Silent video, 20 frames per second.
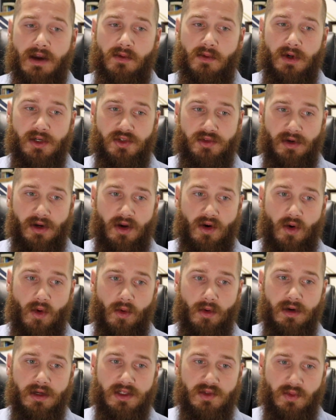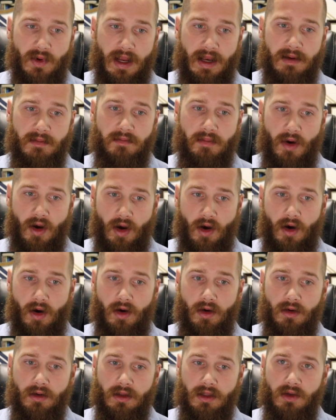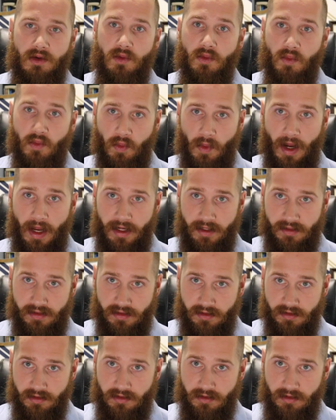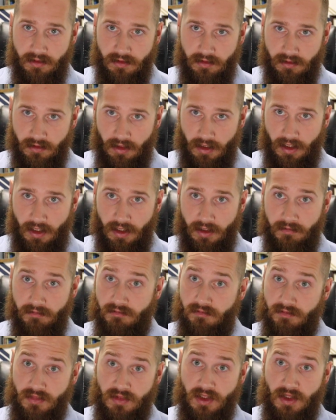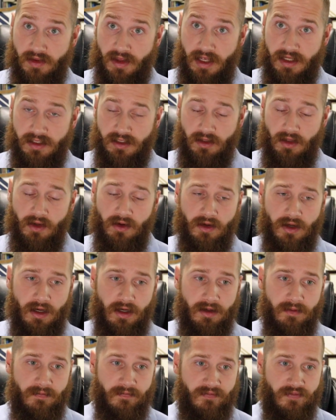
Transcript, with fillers: which records when Paul went uh, to Thessalonica.